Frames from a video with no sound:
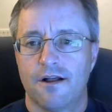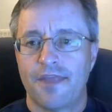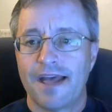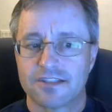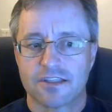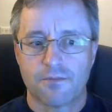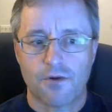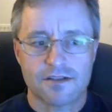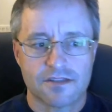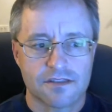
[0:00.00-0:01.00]
that's the
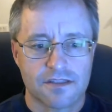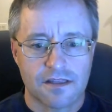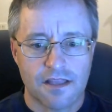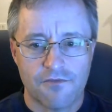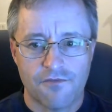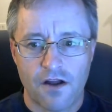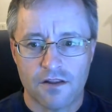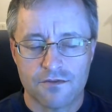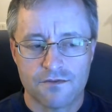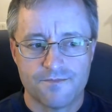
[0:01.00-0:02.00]
process that they
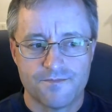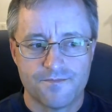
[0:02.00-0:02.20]
followed.